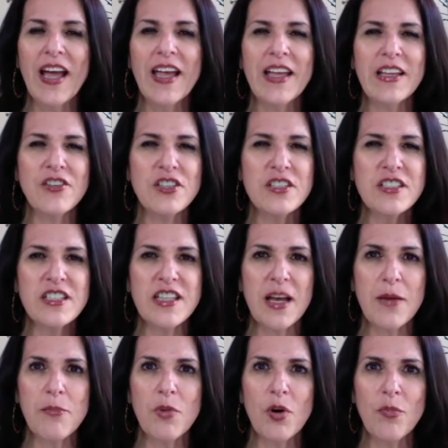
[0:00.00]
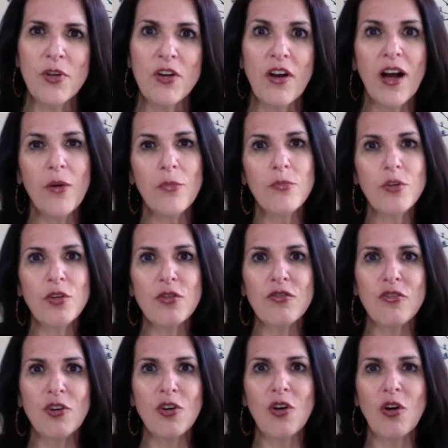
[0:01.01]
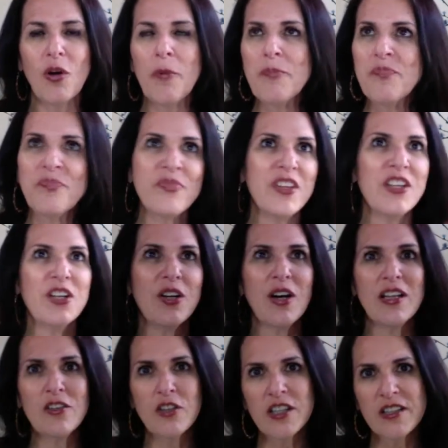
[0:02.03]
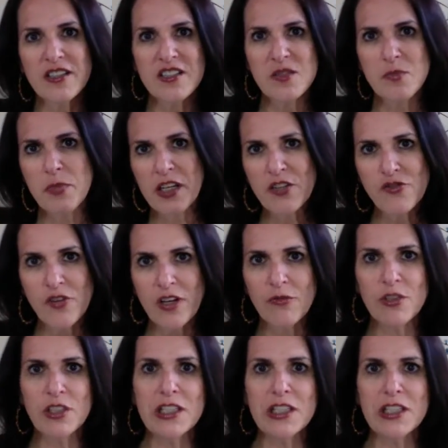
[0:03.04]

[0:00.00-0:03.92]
I just in that moment or how beautiful, you know, I look at this picture I